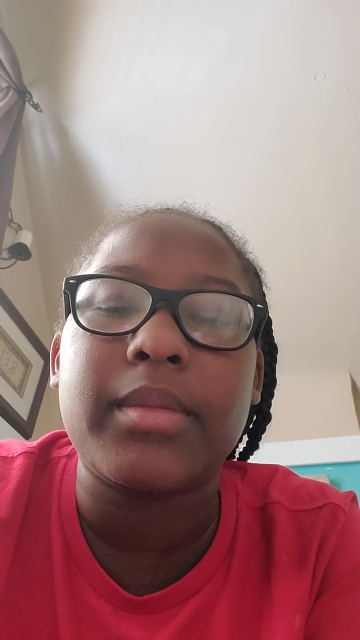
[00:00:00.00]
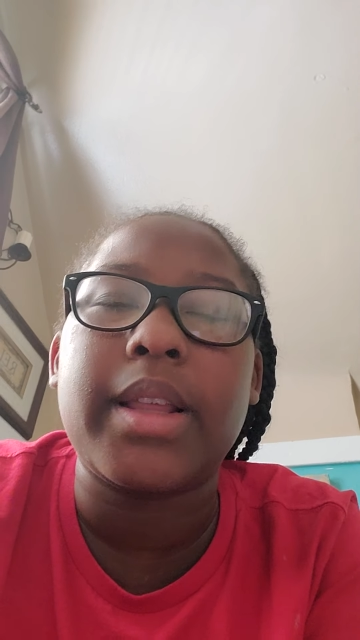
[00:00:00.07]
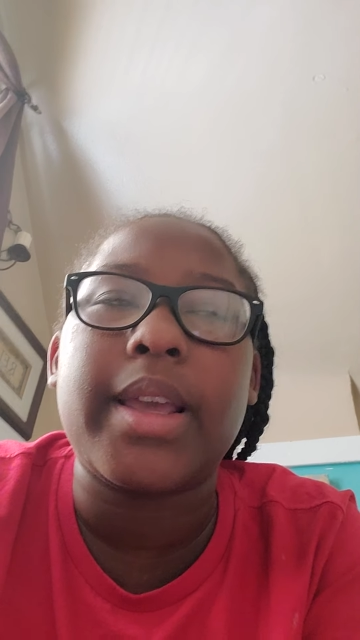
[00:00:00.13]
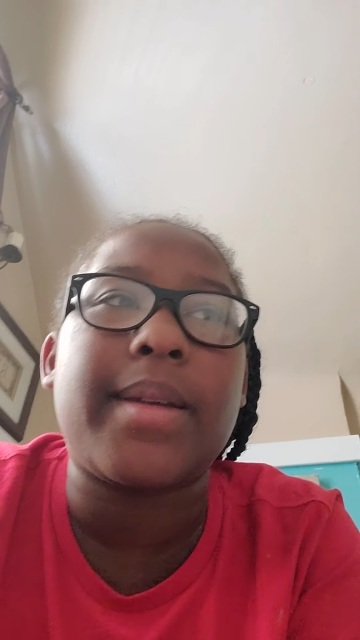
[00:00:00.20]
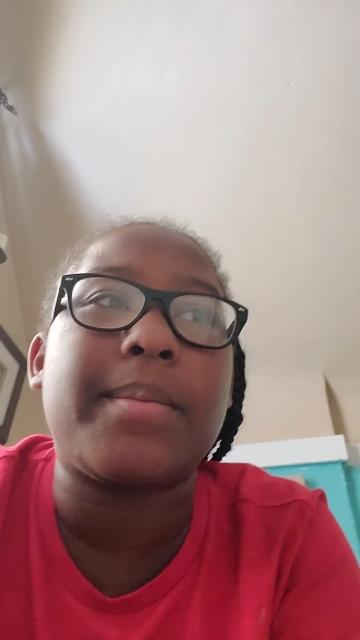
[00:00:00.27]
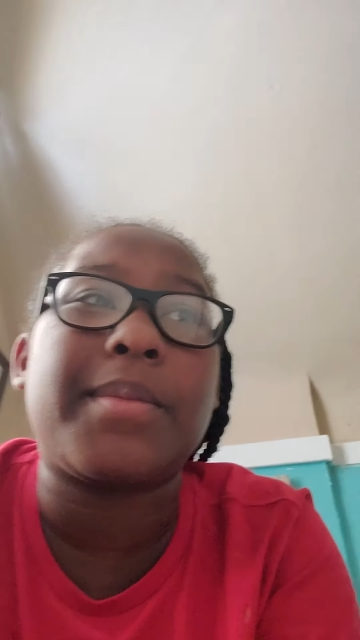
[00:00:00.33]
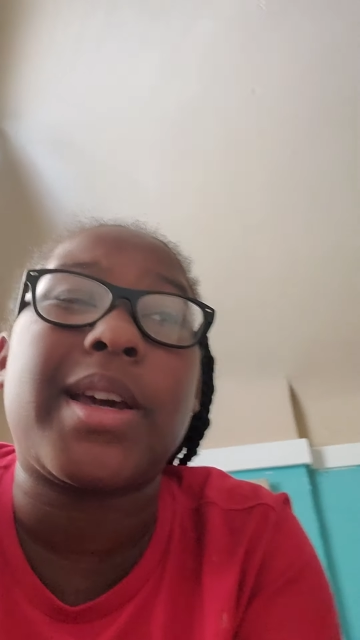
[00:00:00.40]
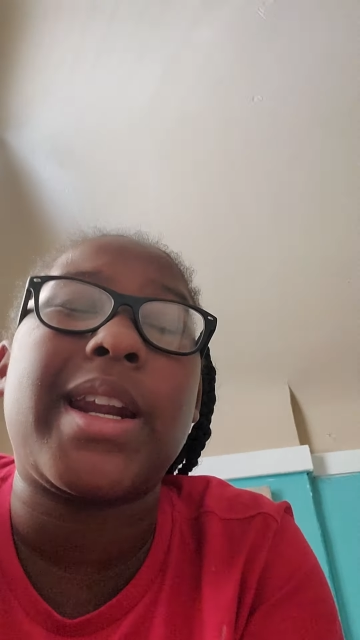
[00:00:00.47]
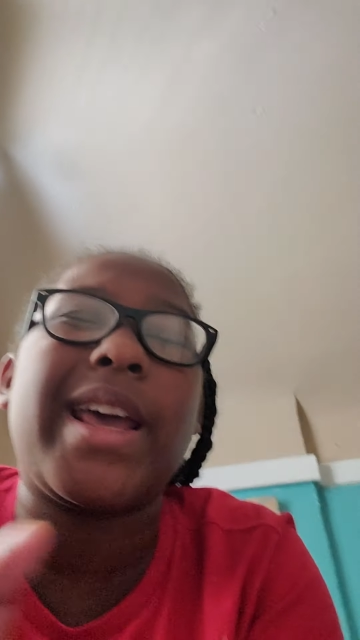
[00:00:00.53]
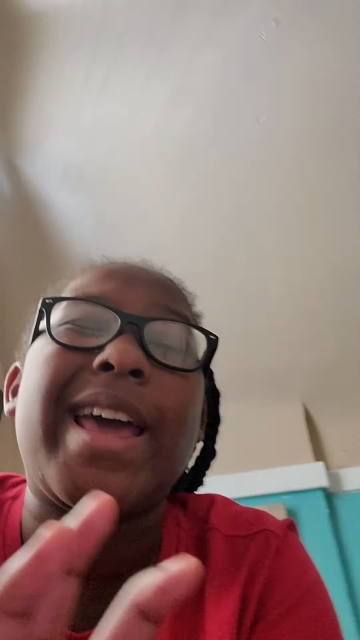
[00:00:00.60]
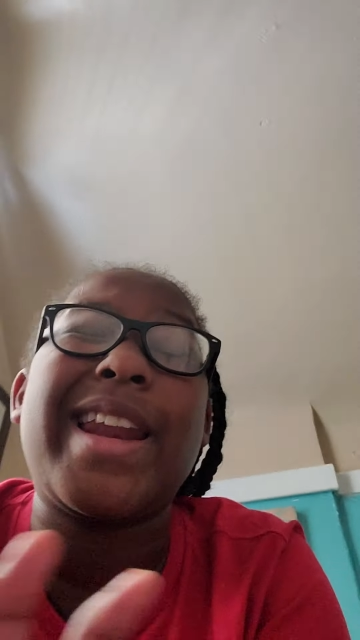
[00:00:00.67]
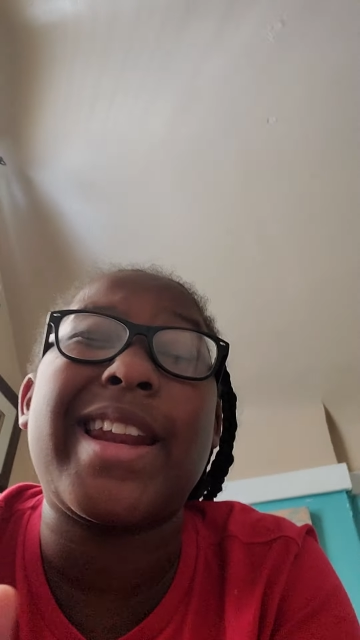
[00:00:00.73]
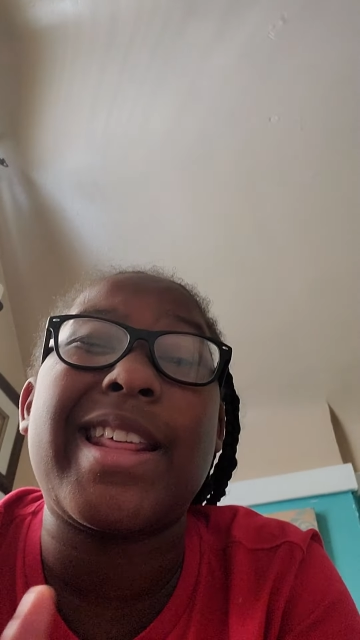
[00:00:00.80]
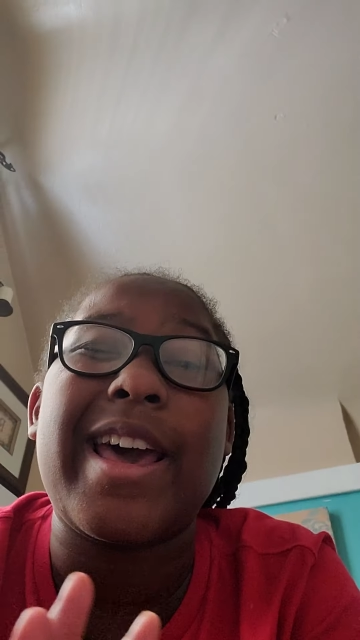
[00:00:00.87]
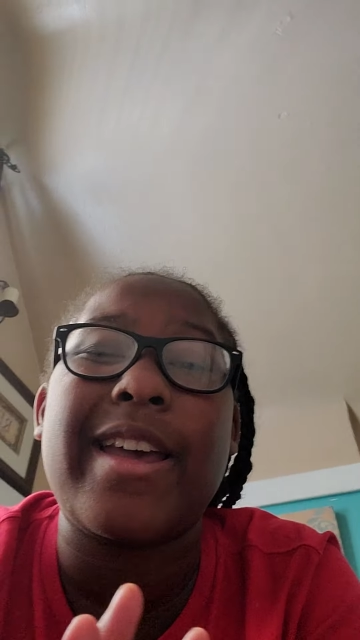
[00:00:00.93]
like I'm gonna
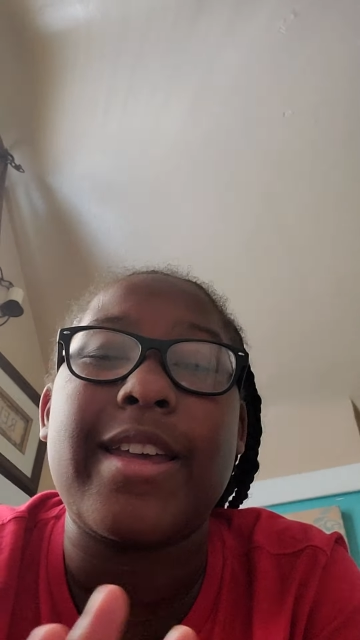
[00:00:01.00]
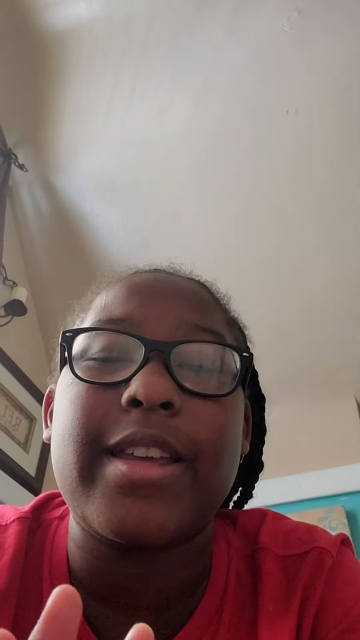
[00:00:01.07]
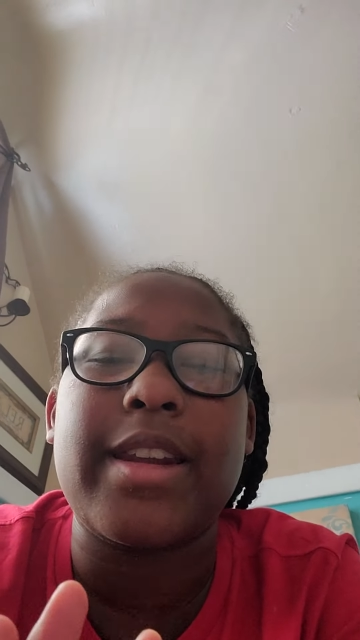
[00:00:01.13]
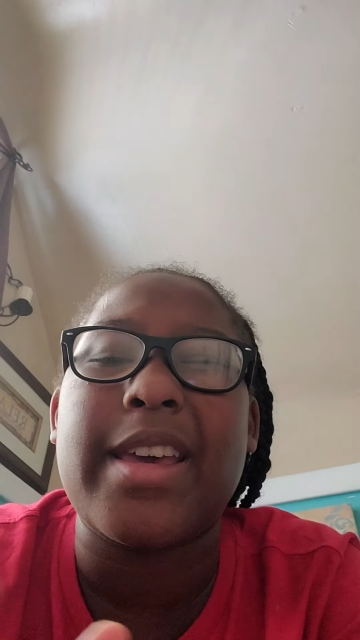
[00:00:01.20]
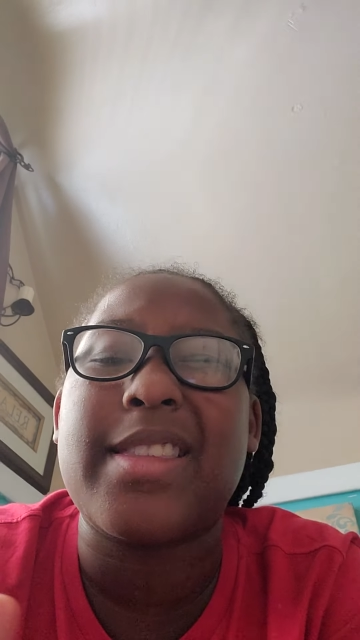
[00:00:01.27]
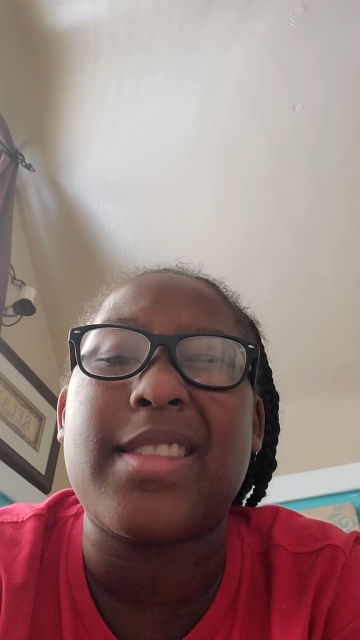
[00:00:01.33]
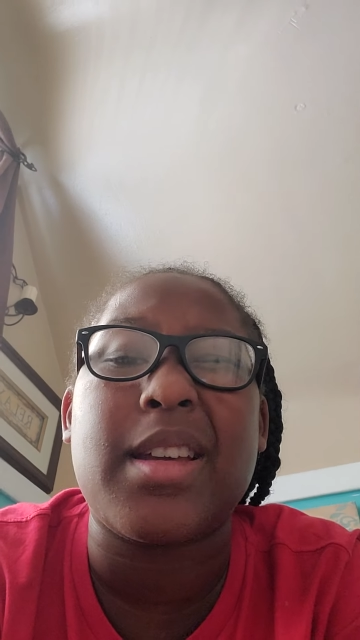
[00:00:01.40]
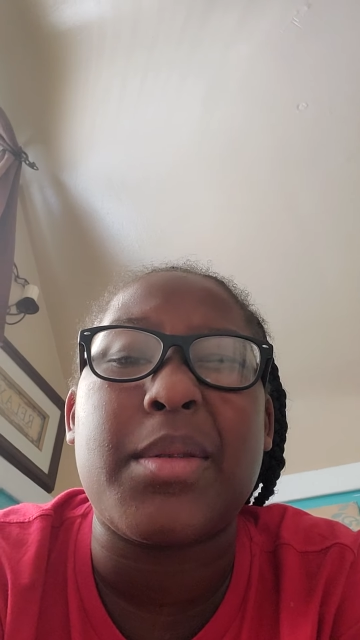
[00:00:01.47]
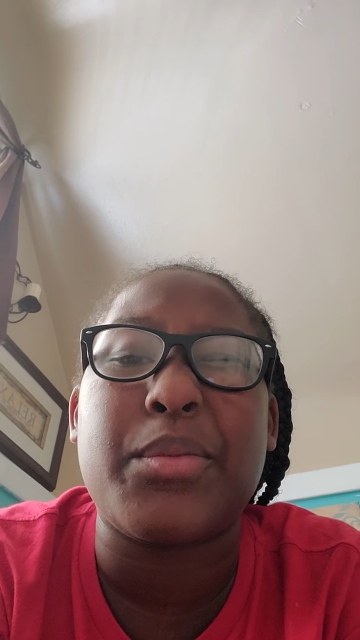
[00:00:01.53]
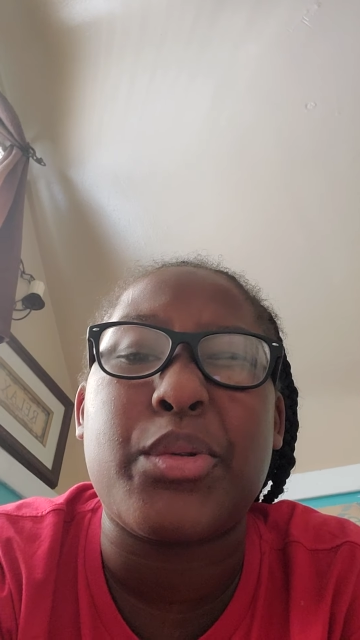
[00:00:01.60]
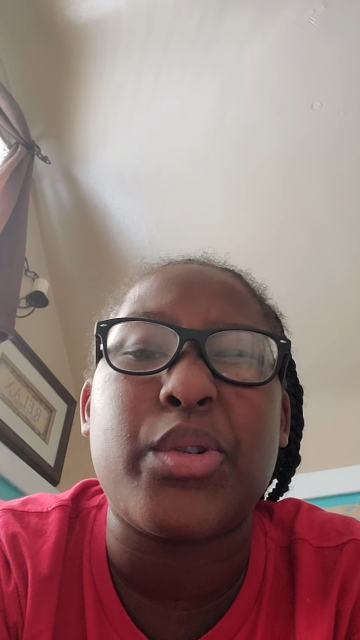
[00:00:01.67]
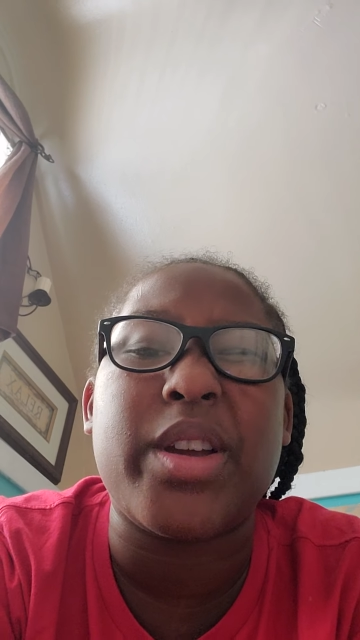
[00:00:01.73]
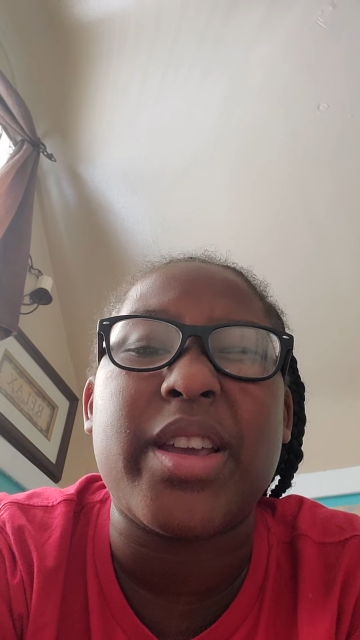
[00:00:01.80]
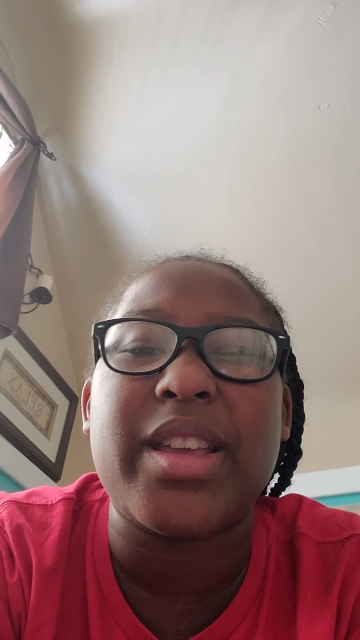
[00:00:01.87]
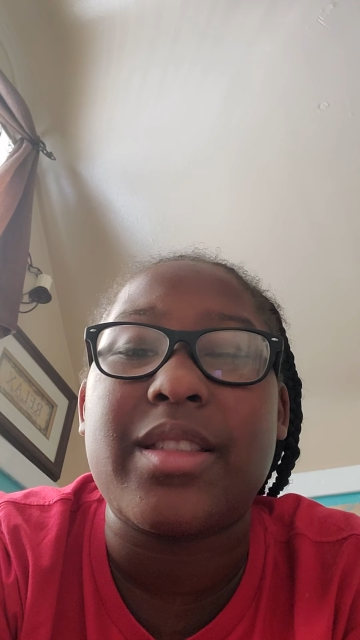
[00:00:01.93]
edit that in at some
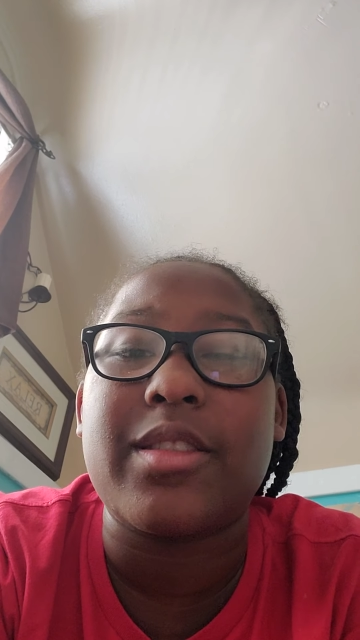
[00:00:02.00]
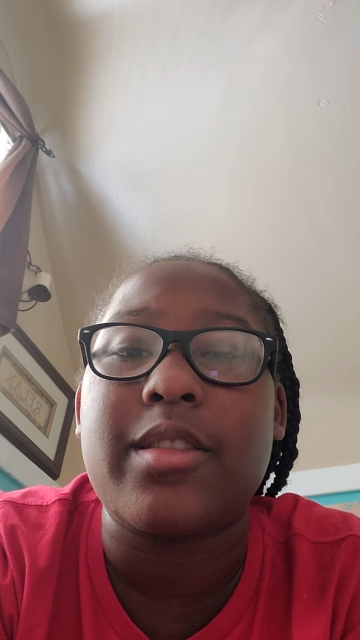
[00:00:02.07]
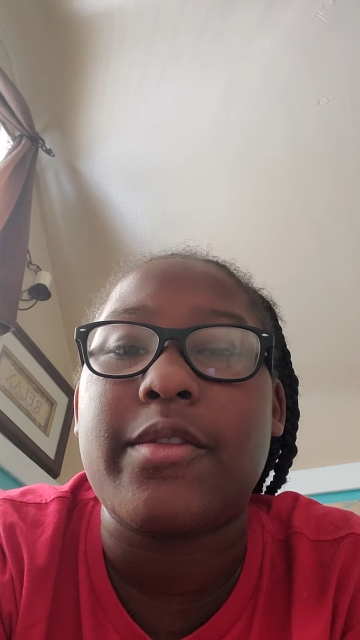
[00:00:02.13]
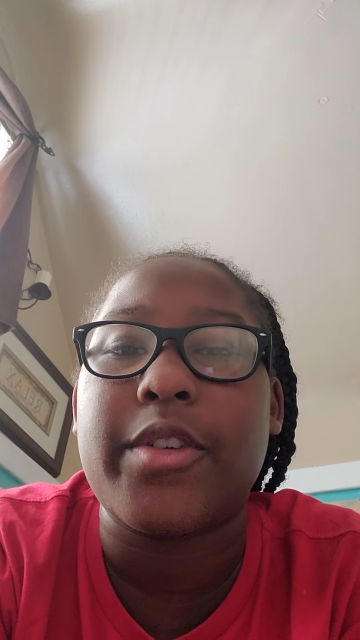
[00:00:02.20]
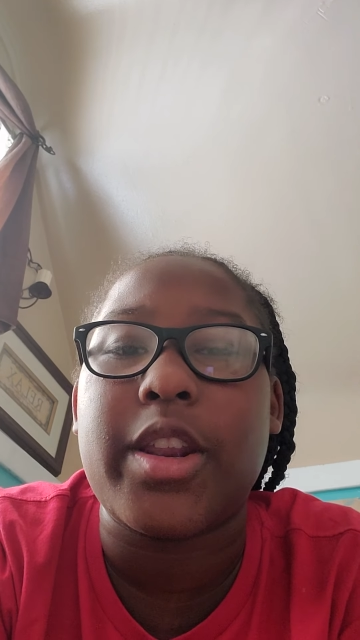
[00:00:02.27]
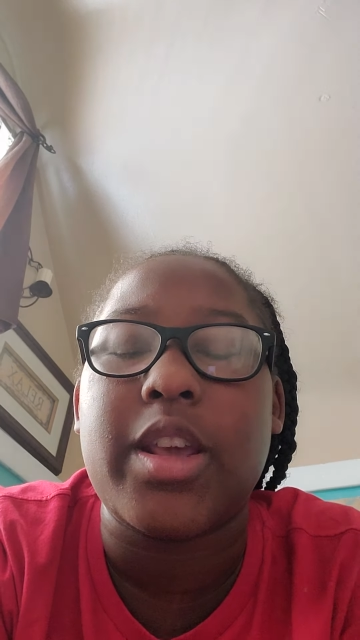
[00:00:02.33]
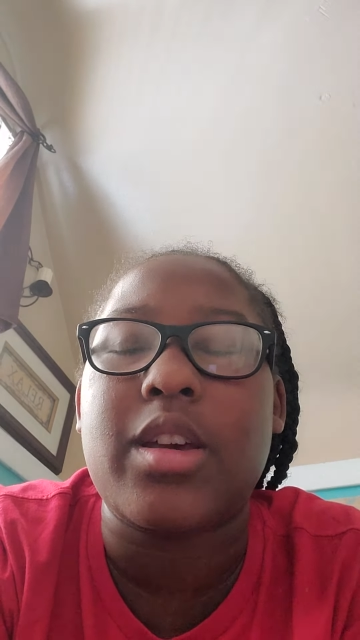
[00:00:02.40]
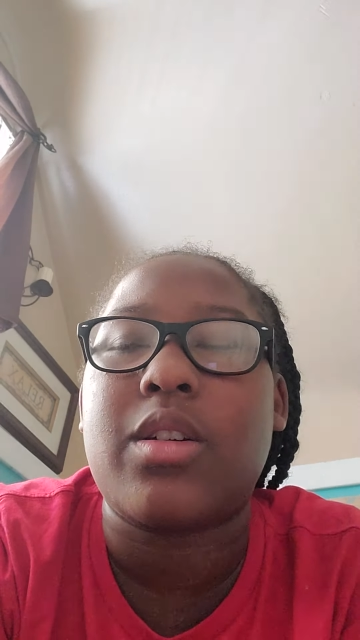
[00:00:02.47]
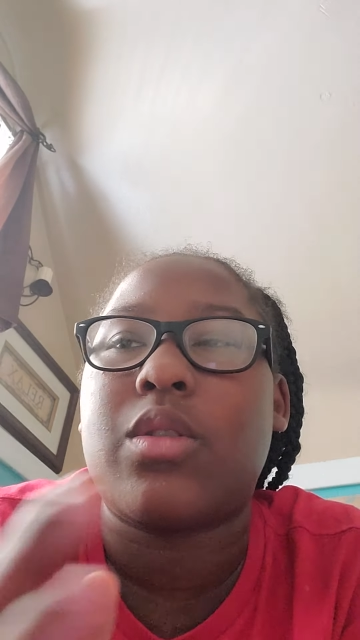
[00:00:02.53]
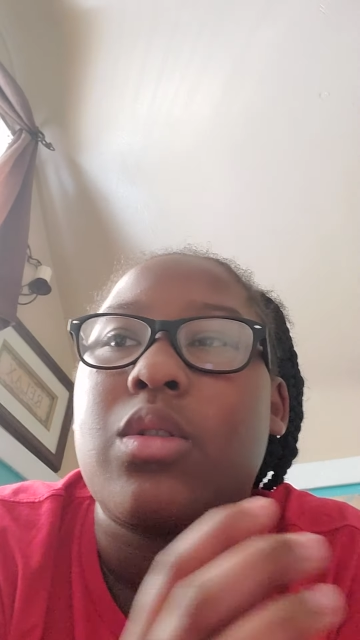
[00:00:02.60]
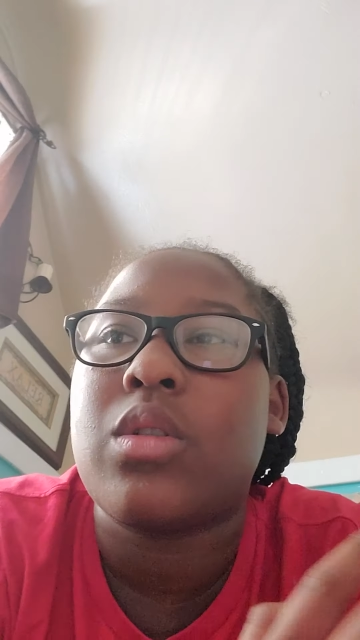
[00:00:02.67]
point in the video